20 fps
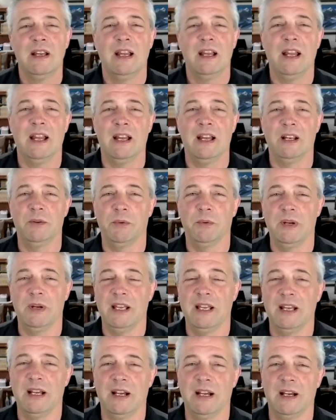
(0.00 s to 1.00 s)
and
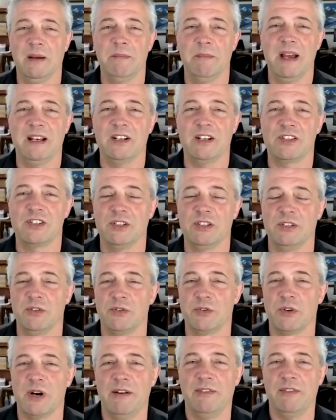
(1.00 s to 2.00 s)
we managed to
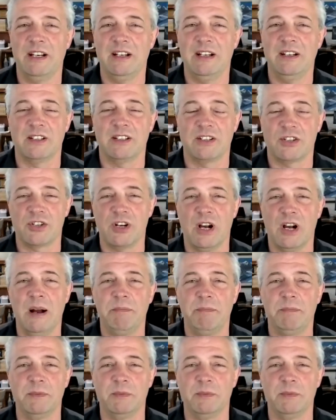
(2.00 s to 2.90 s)
drive it into the shop.